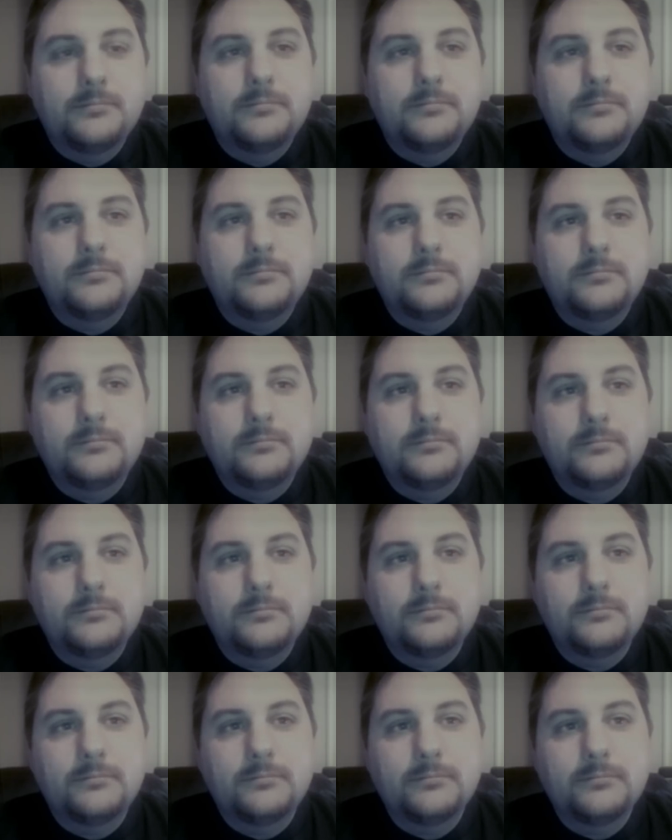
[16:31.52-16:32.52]

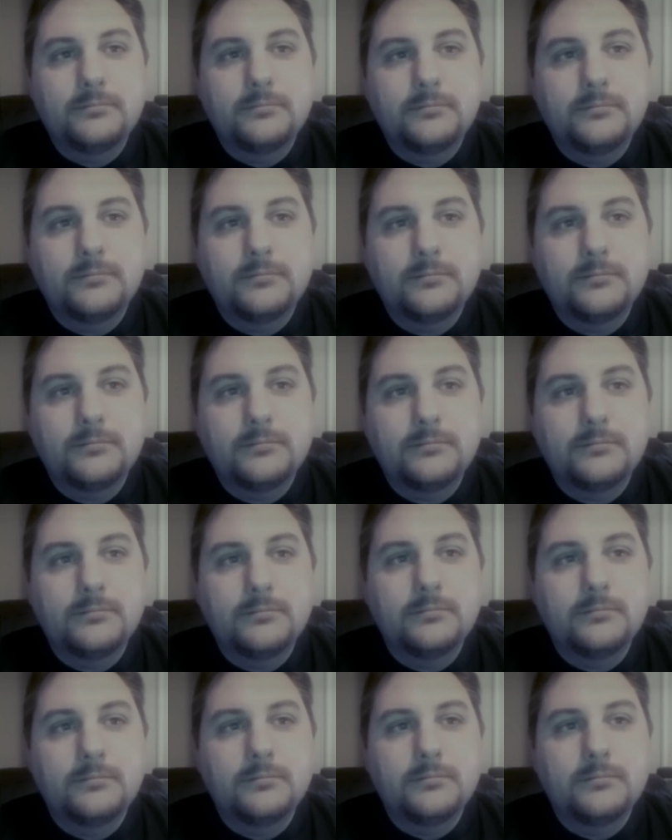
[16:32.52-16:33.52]

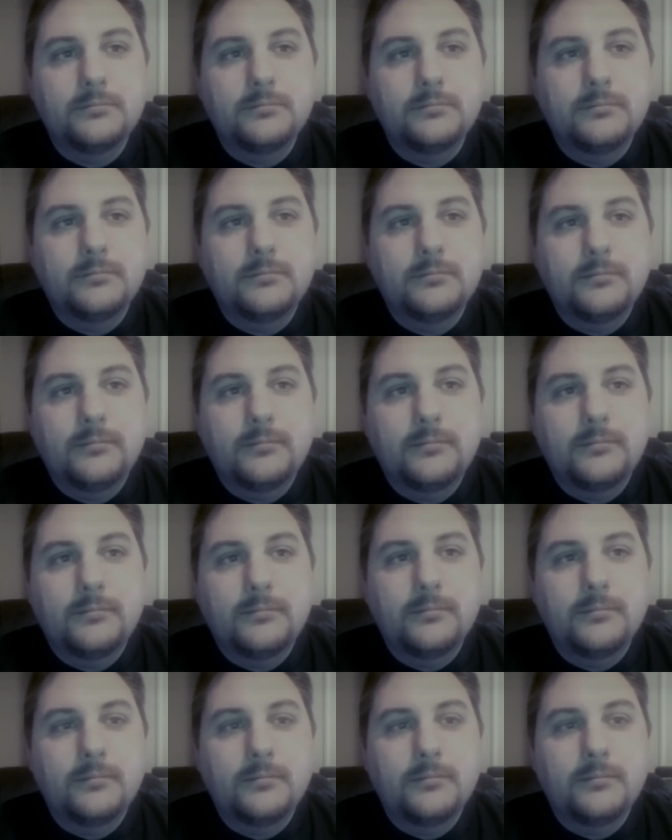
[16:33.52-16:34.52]

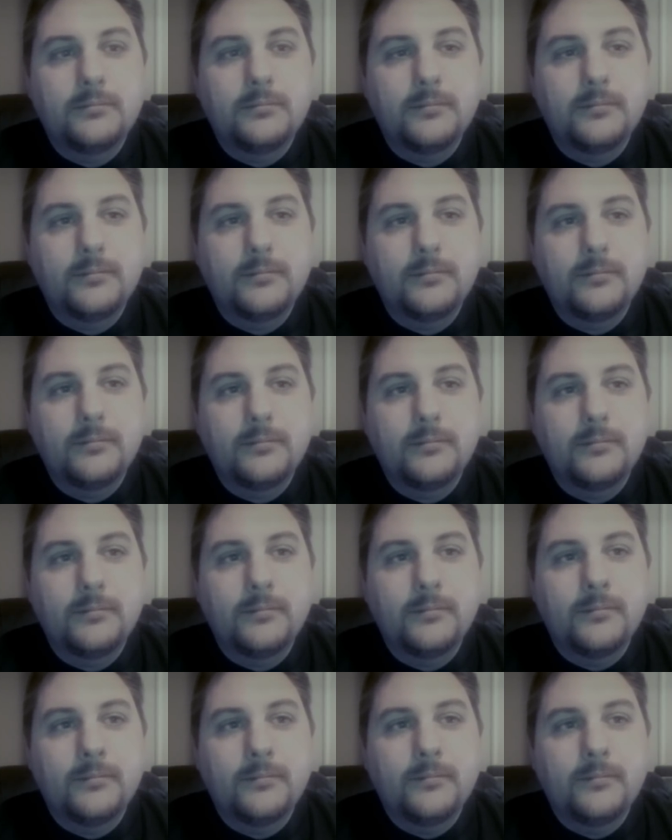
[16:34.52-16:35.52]

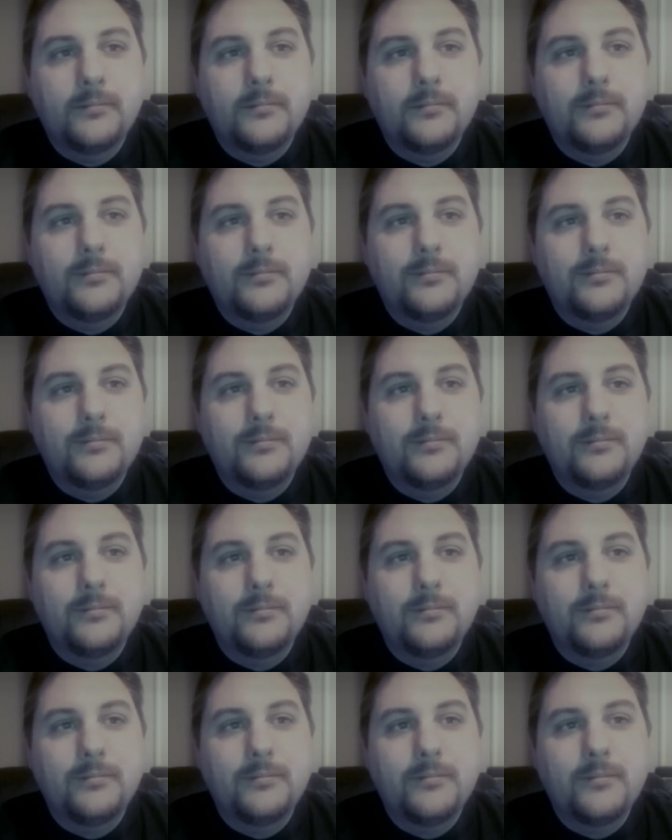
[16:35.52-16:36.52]

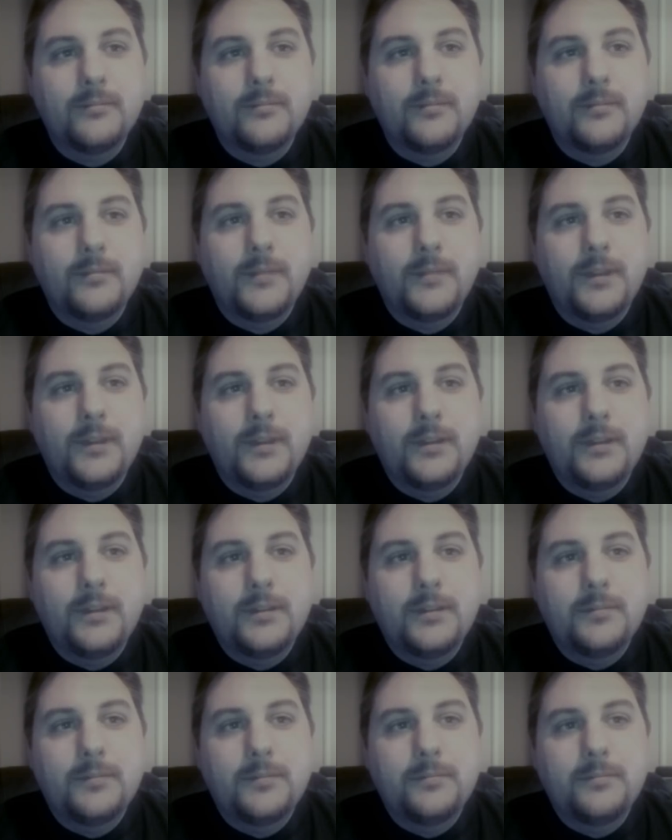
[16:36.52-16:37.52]

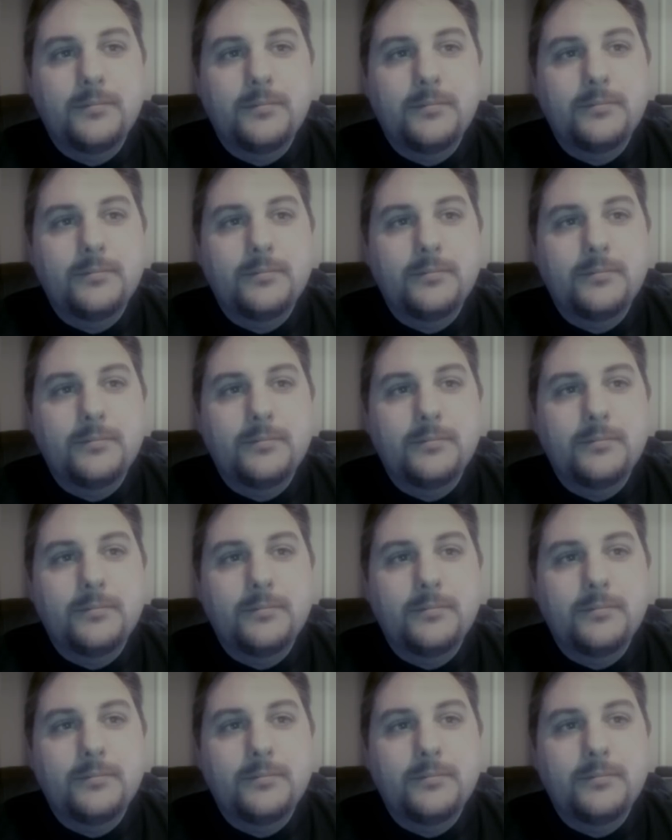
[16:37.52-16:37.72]
[no speech]